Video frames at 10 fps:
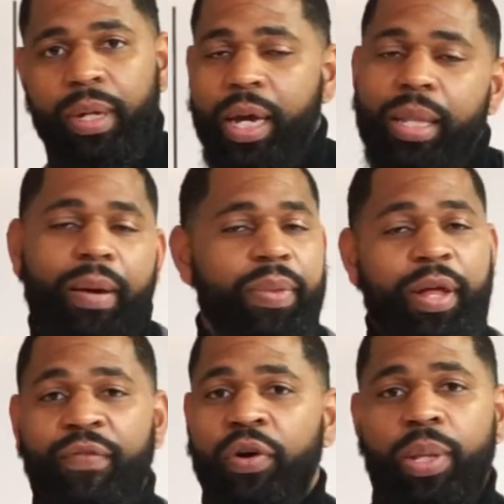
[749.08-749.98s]
and I'm
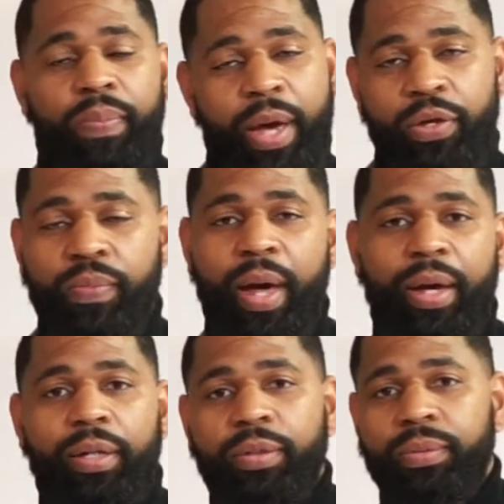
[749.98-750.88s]
never going to pay you back.
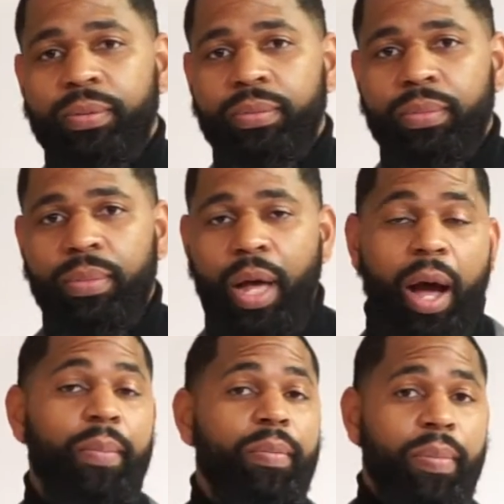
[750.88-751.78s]

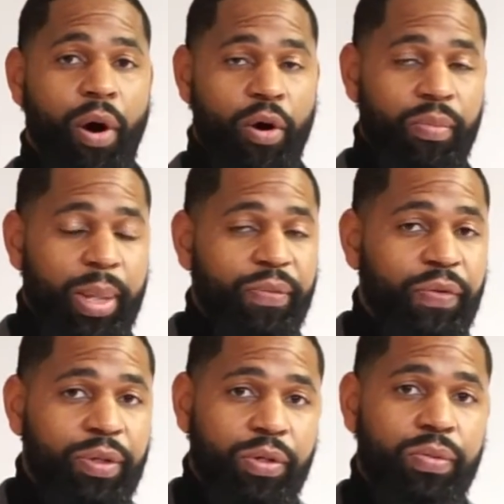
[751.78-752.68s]
I'm going to borrow money from
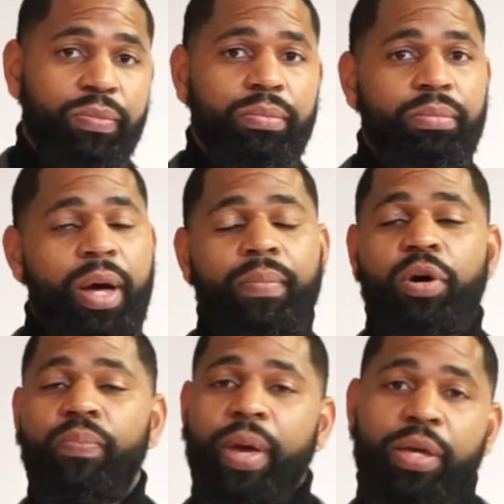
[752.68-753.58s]
you, I'm
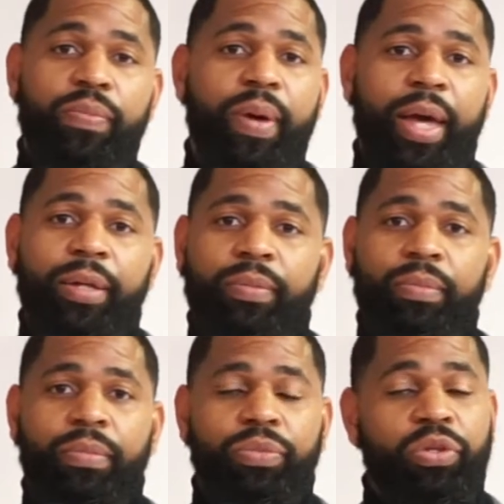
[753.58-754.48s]
going to pay you back,
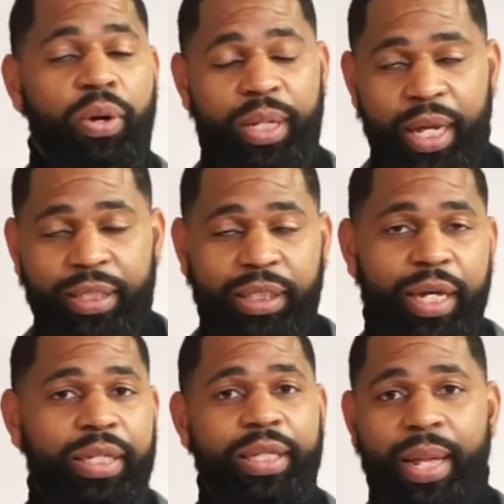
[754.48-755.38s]
30 days
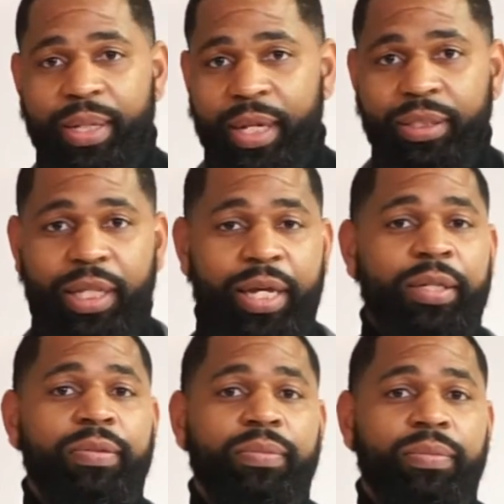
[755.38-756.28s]
late, 90 days late,
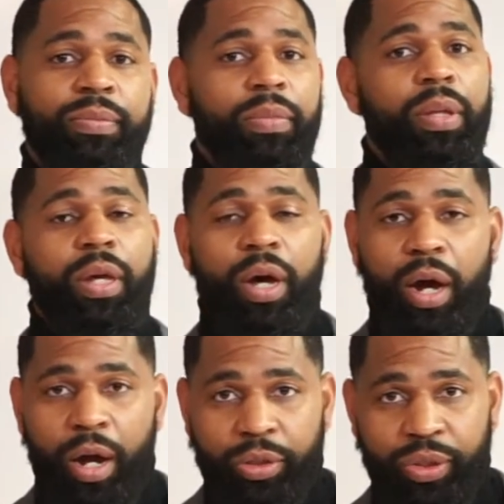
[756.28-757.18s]

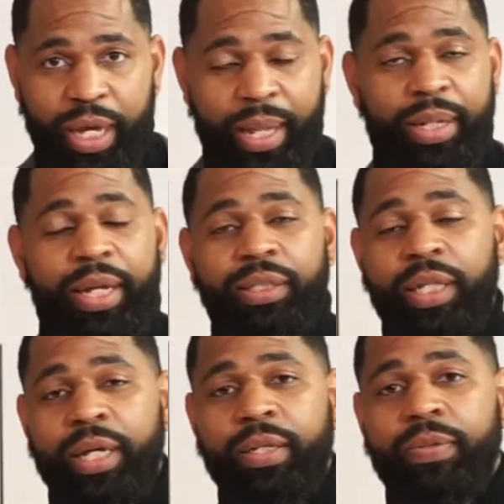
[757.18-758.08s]
180 days
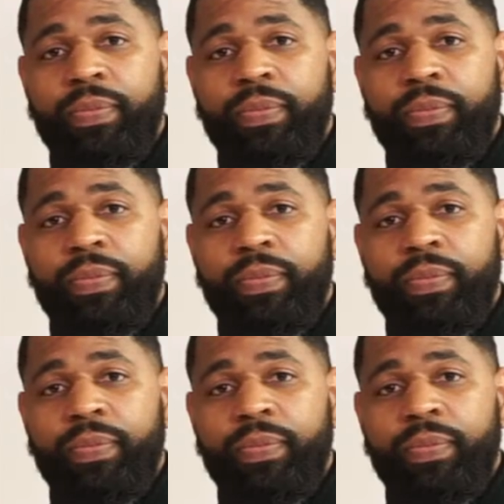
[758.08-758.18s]
late.